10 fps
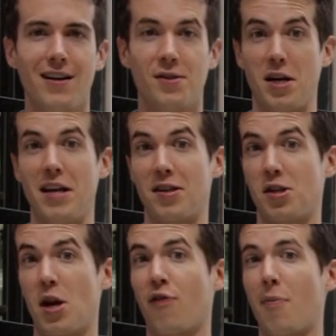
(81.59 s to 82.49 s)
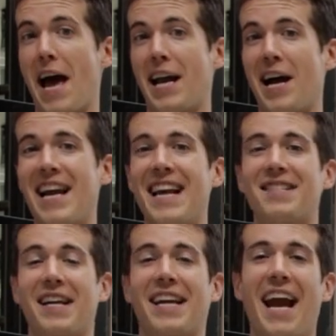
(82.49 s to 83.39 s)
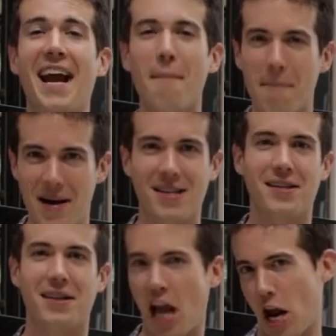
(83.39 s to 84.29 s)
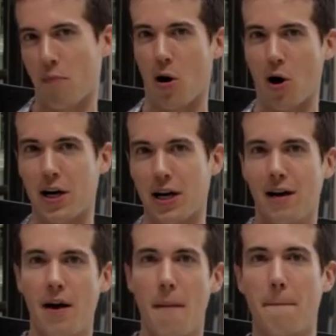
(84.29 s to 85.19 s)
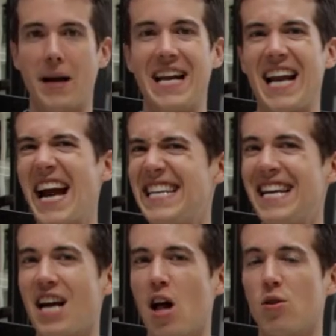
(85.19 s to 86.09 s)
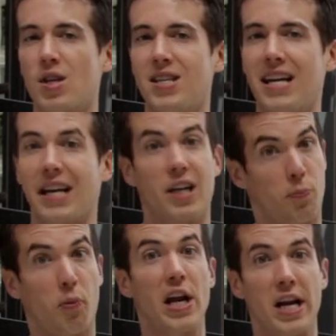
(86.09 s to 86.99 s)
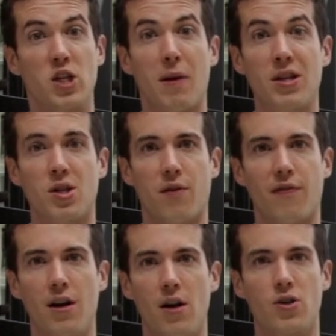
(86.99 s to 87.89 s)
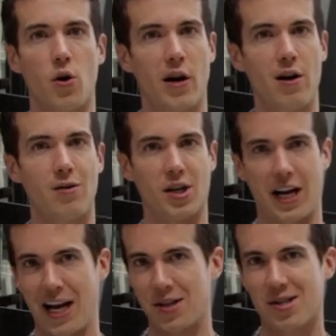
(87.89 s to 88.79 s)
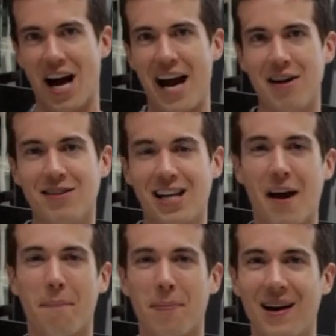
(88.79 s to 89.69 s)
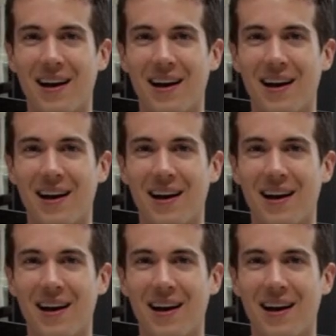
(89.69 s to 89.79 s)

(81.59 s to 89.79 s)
Seeing the city from that height is a can't miss landmark. But at $19 a ticket, it's pretty expensive. So here's an insider tip.